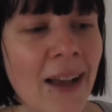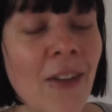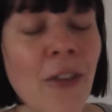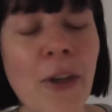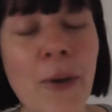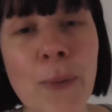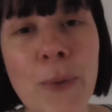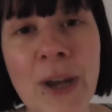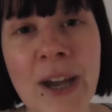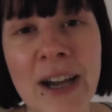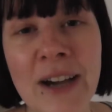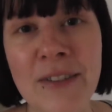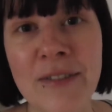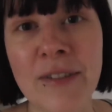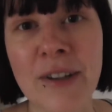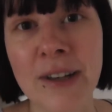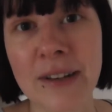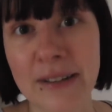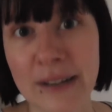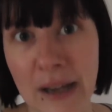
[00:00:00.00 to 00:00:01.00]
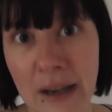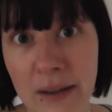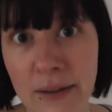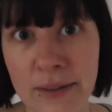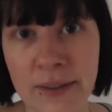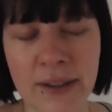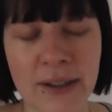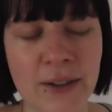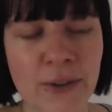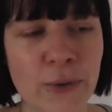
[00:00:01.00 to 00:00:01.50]
Then we have
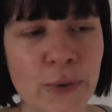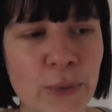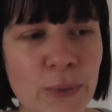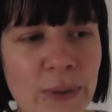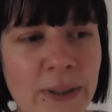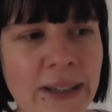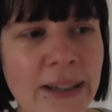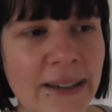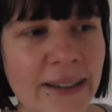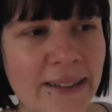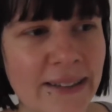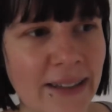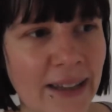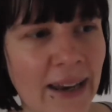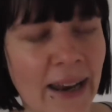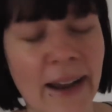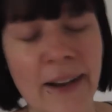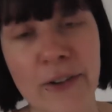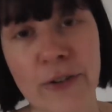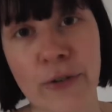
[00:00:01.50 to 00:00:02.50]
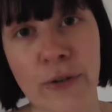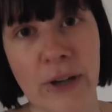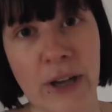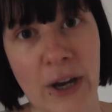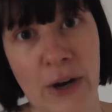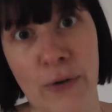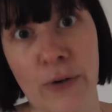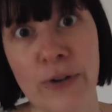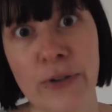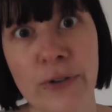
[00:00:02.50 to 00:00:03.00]
Death, who is an actual
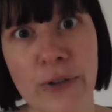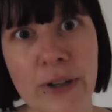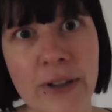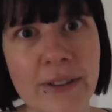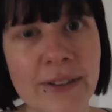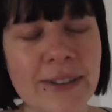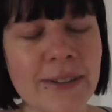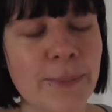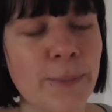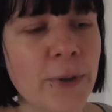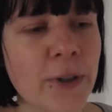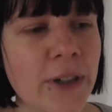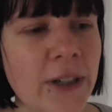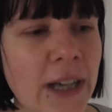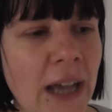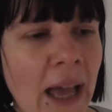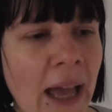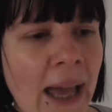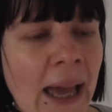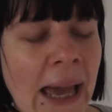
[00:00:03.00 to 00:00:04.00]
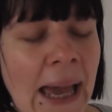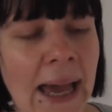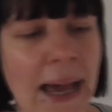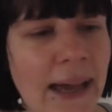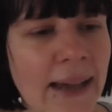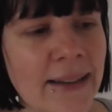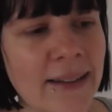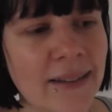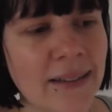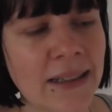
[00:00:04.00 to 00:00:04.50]
character in this book,
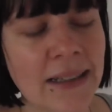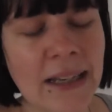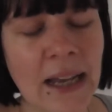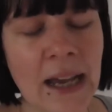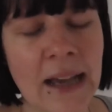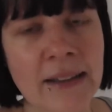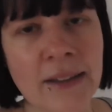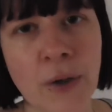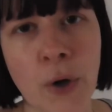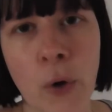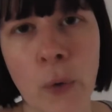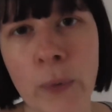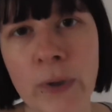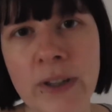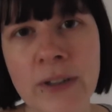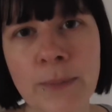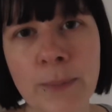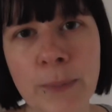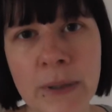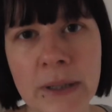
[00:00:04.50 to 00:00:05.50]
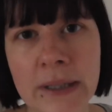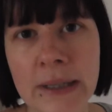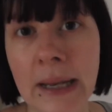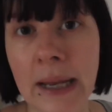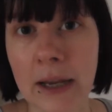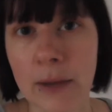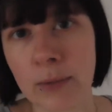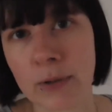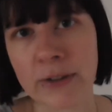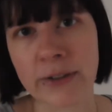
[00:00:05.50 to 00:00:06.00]
and Signa has always been
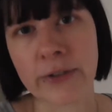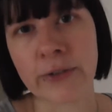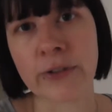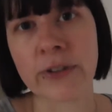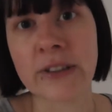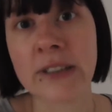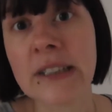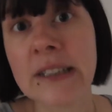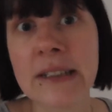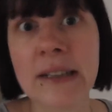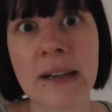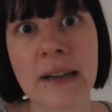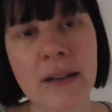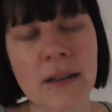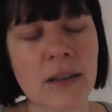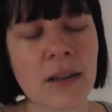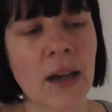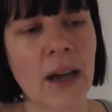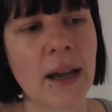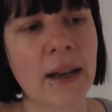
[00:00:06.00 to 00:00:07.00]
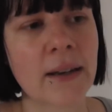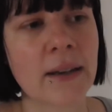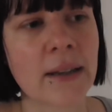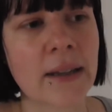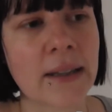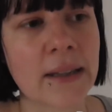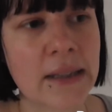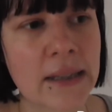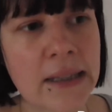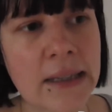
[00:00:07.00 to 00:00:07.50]
able to see Death, and
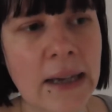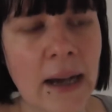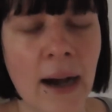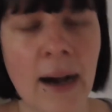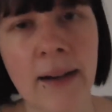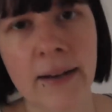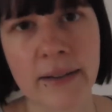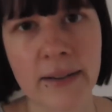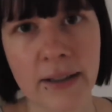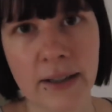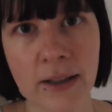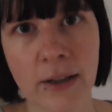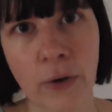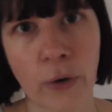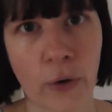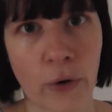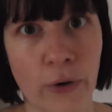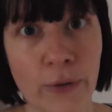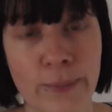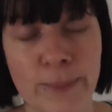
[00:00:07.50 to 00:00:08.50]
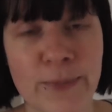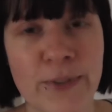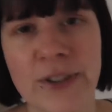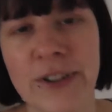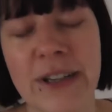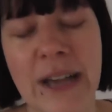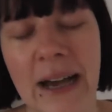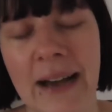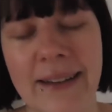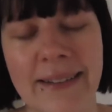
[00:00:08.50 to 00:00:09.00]
he can't kill her.
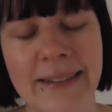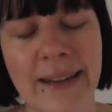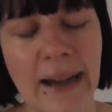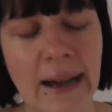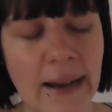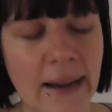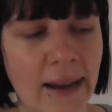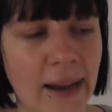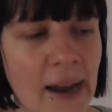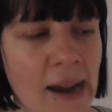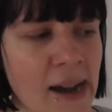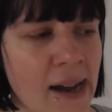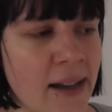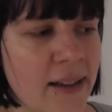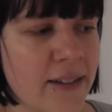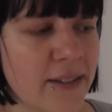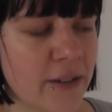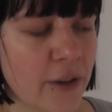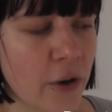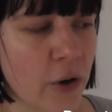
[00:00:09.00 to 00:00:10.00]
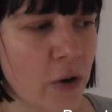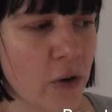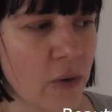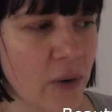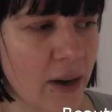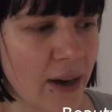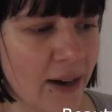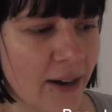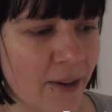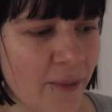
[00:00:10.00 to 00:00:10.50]
She can't die.
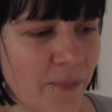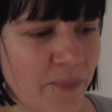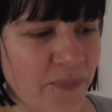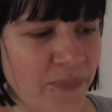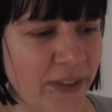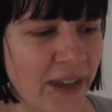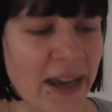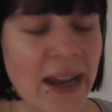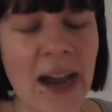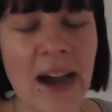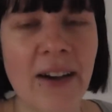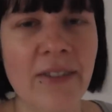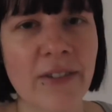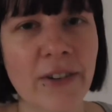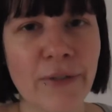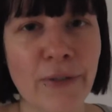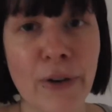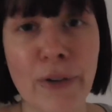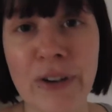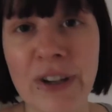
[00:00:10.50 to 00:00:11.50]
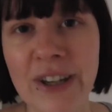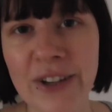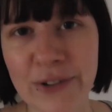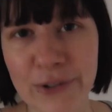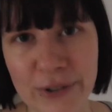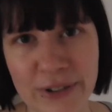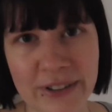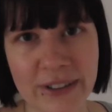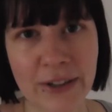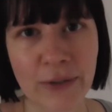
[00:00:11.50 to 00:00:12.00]
So they have a very
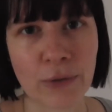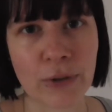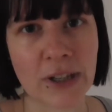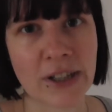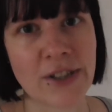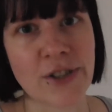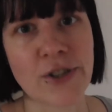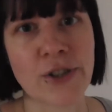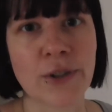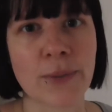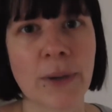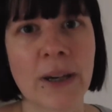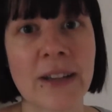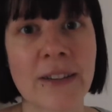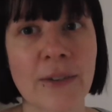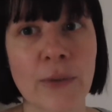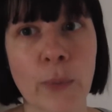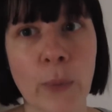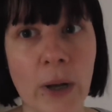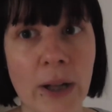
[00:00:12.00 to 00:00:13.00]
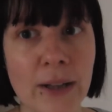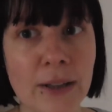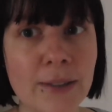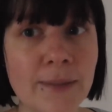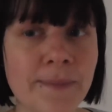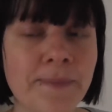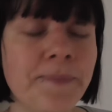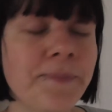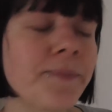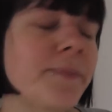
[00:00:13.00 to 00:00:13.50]
interesting relationship as
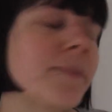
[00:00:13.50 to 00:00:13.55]
well,